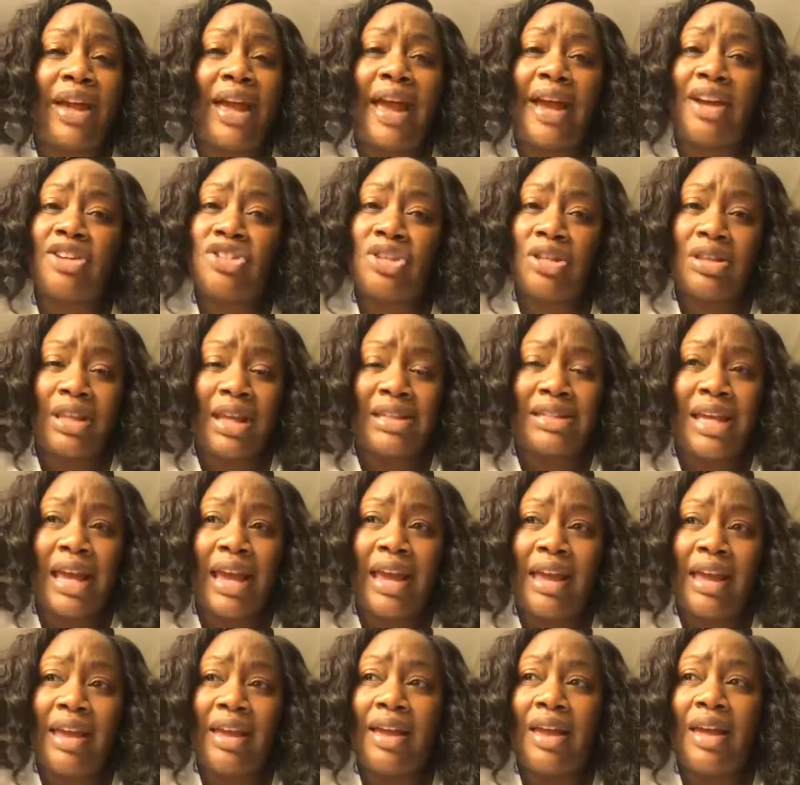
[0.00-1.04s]
action they
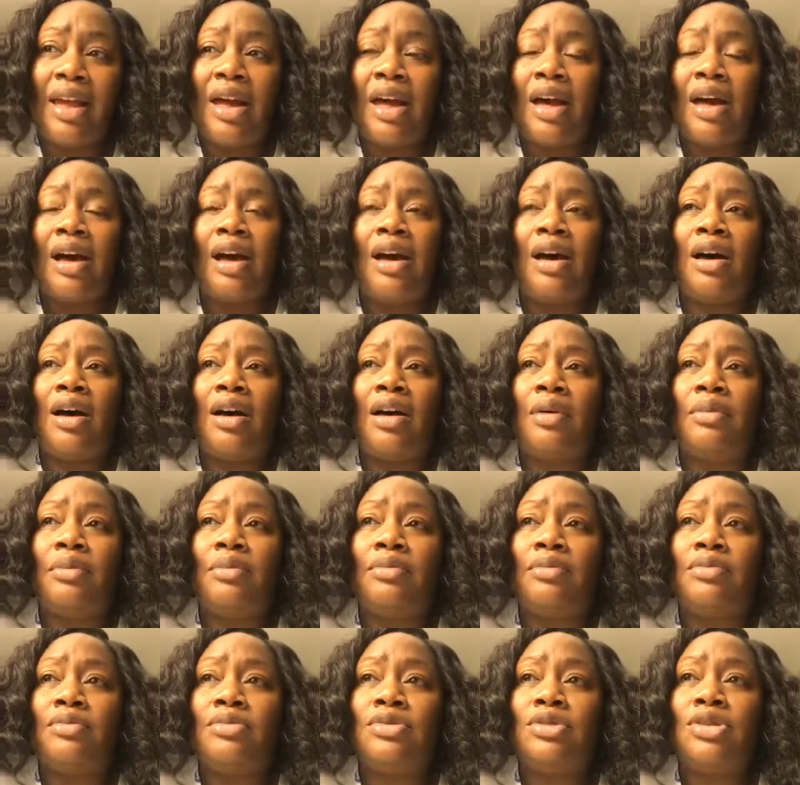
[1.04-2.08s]
take.
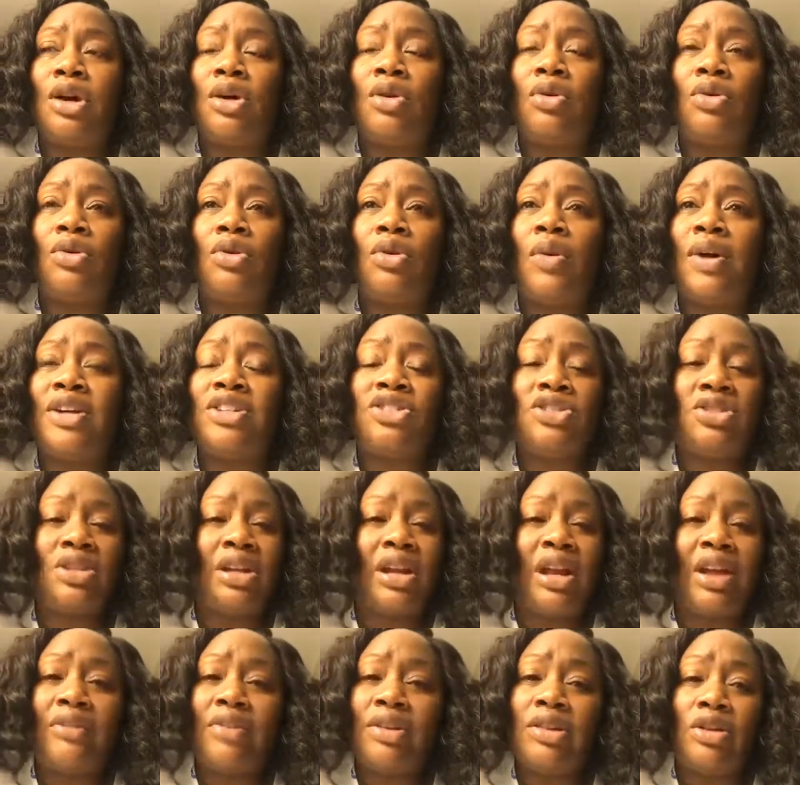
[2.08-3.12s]
Don't
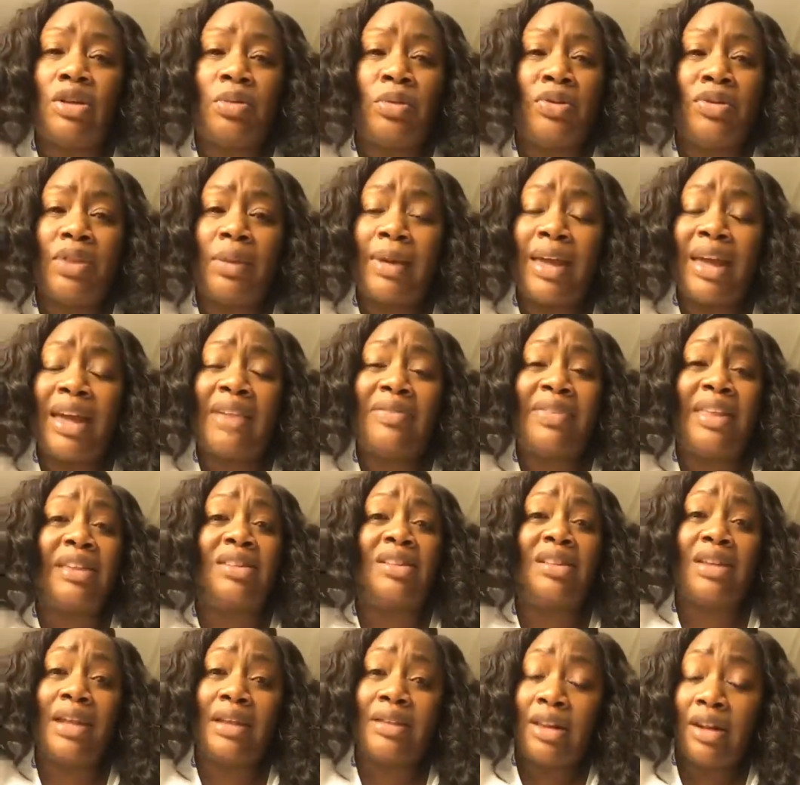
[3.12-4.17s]
question every little move they make. If they
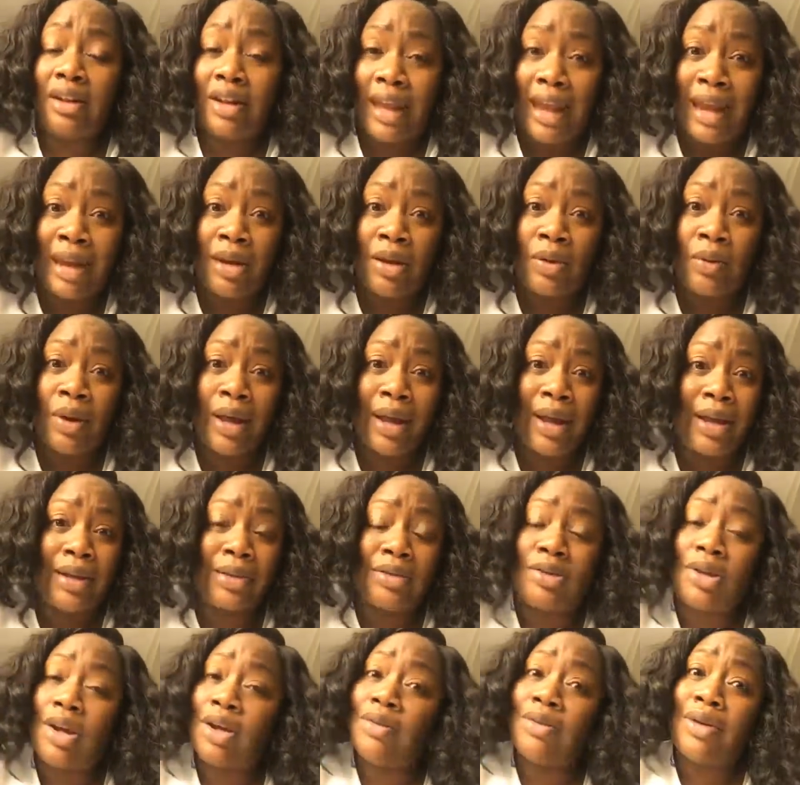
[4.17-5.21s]
look like they're gaining
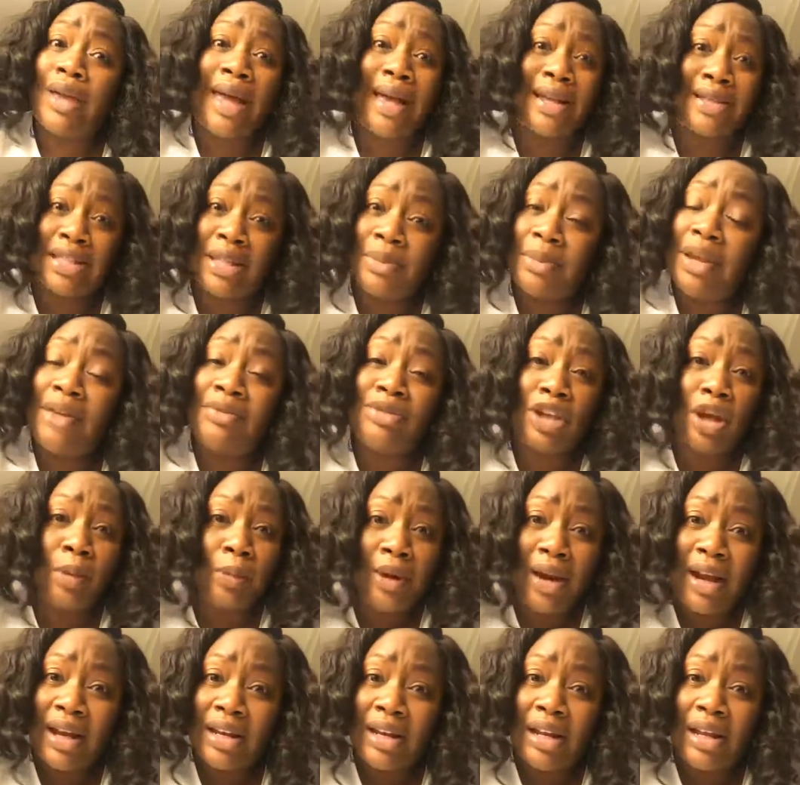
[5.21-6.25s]
weight, don't ask them if they're
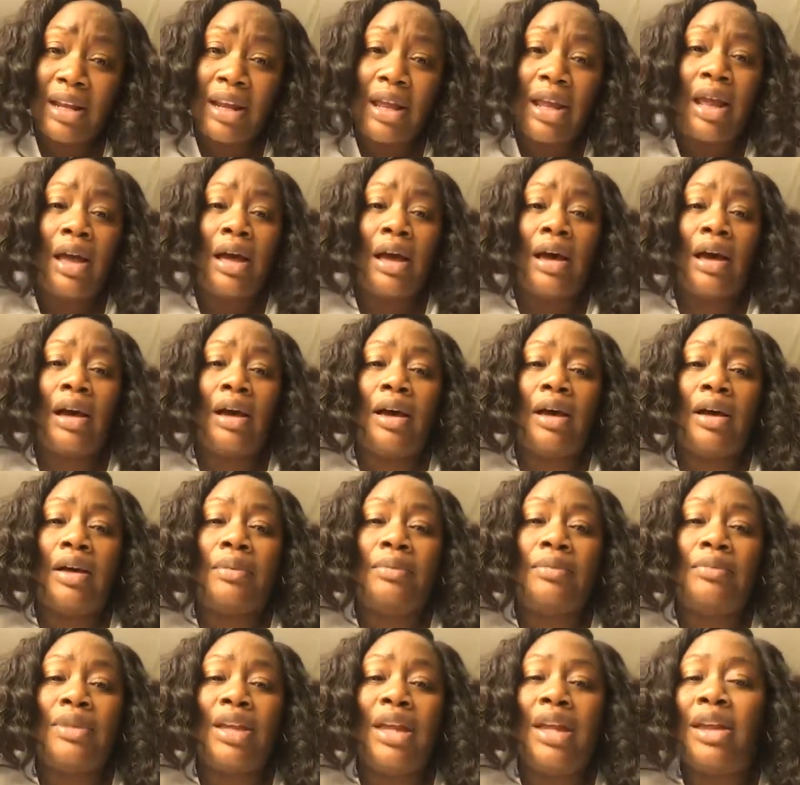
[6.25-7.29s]
pregnant.
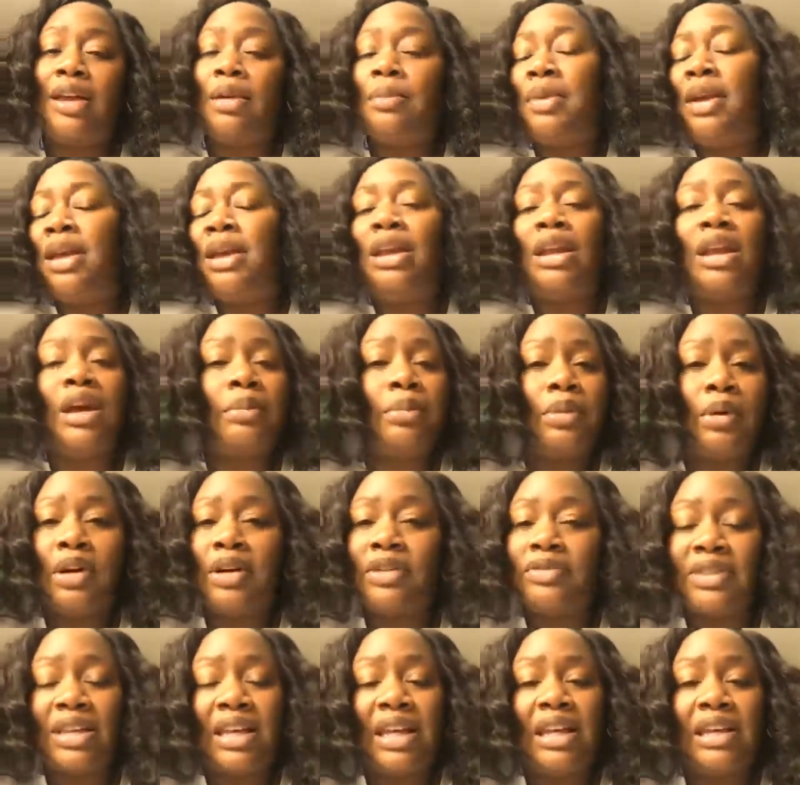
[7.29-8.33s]
It could be a number
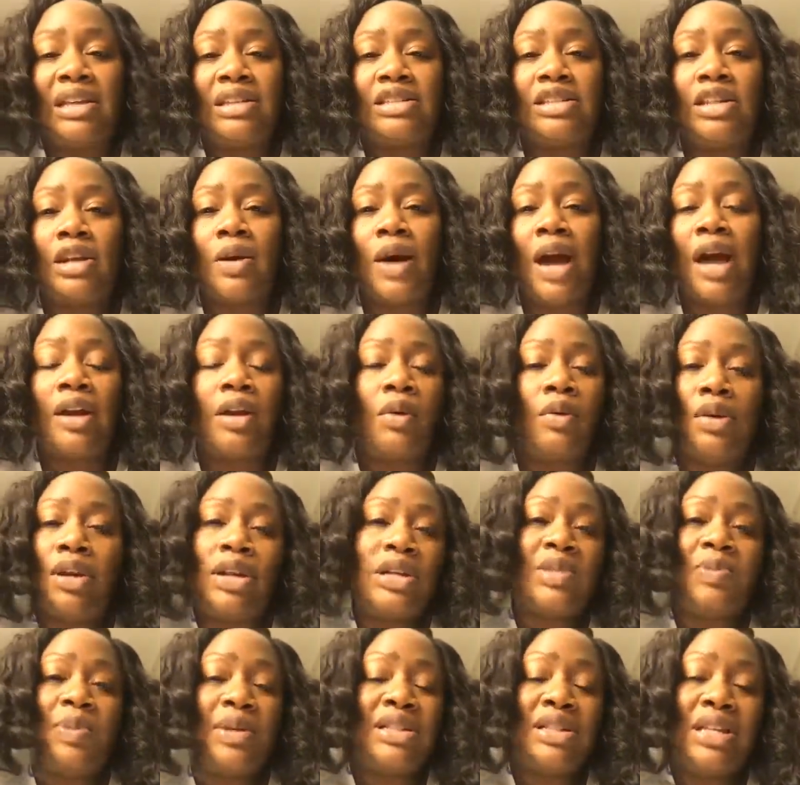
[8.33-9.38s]
of things. So I don't want
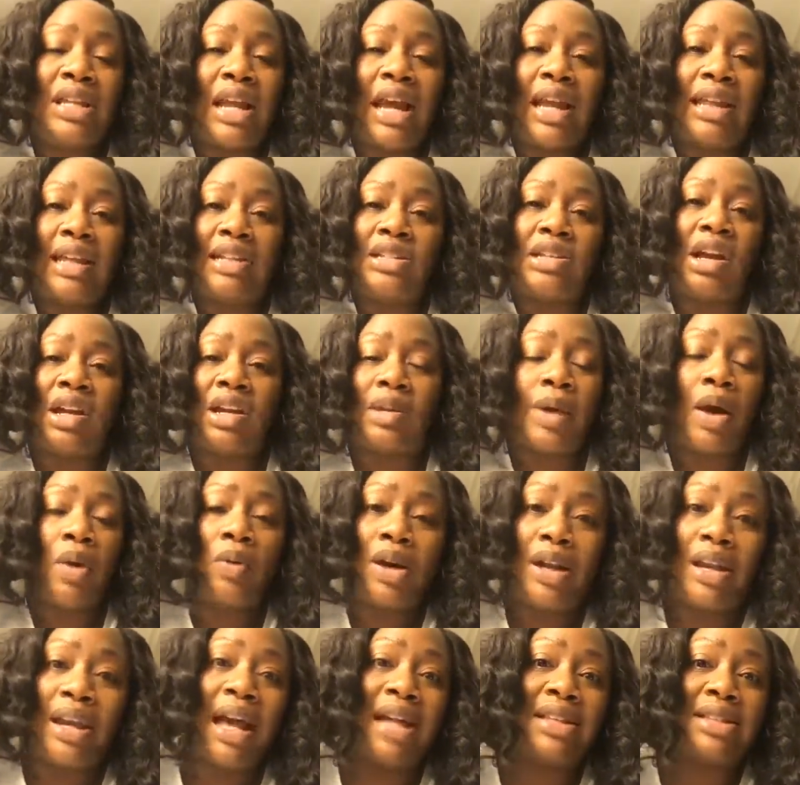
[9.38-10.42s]
to spend tonight like talking about
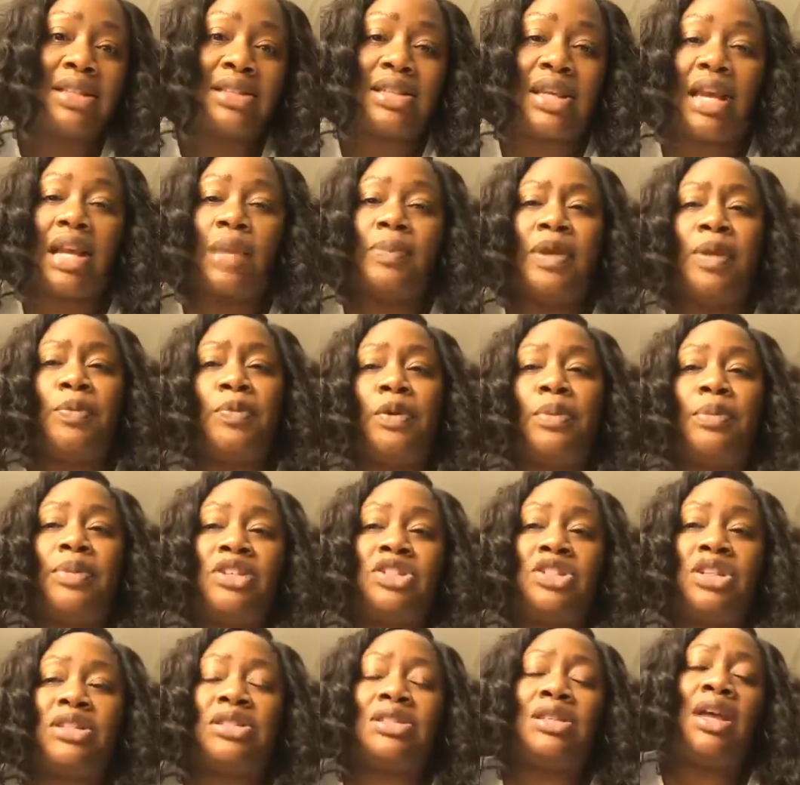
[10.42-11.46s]
what not to say to people,
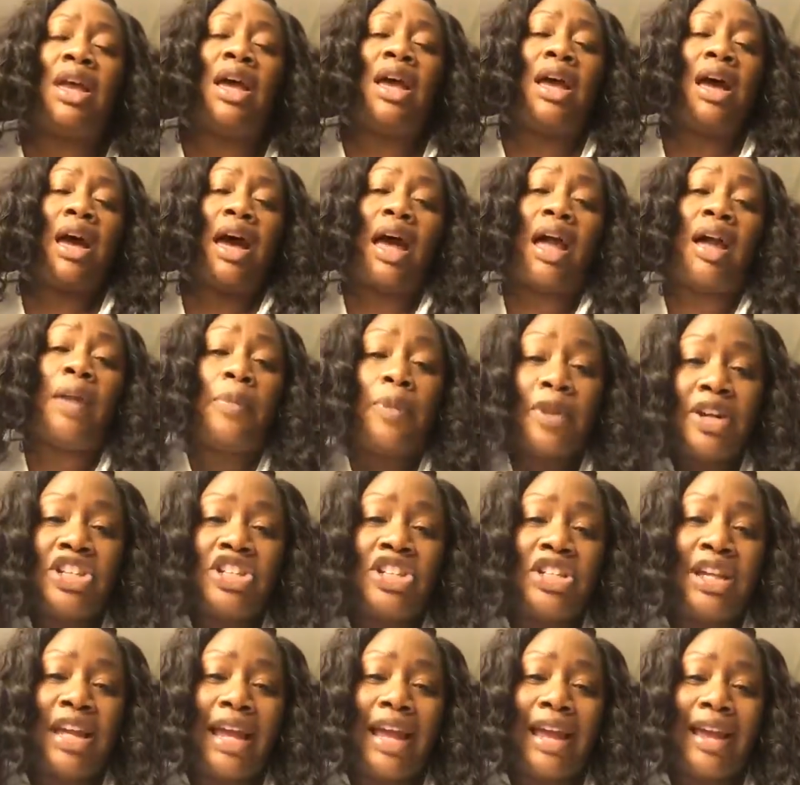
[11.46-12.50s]
but just, I
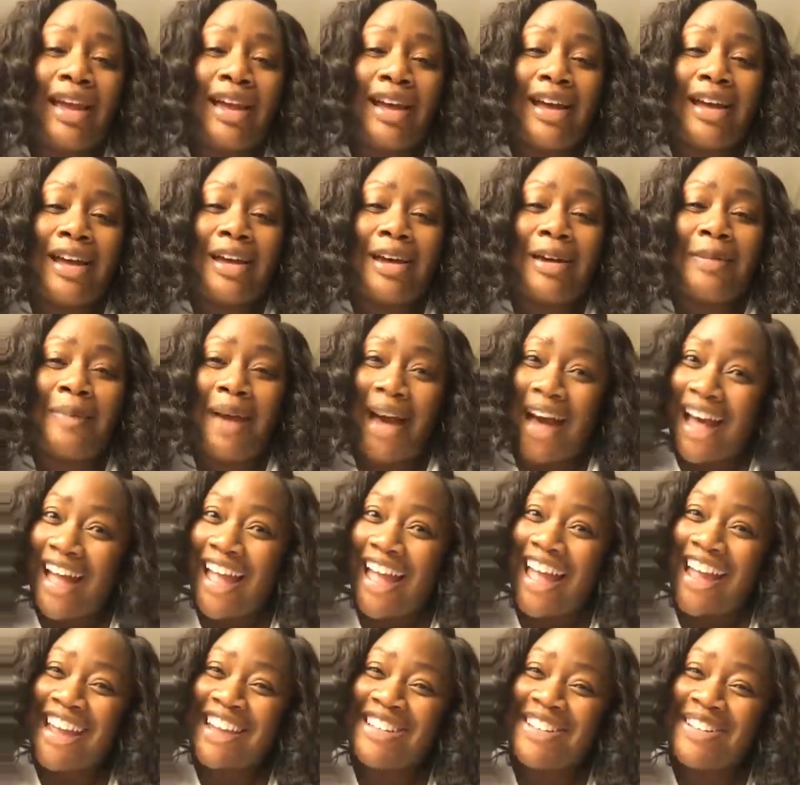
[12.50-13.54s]
appreciate,
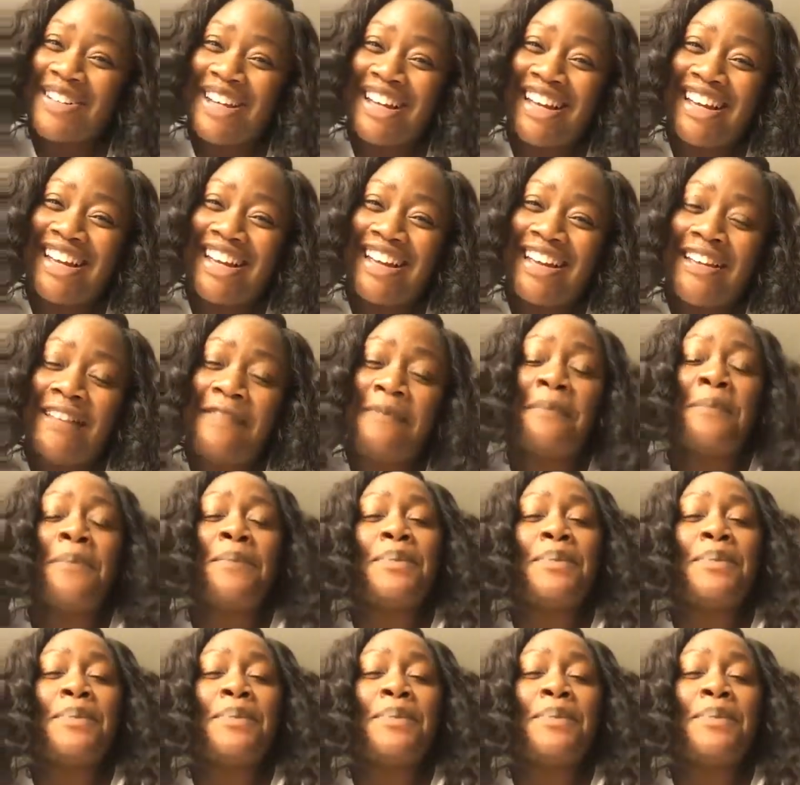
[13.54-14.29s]
hi Adrian,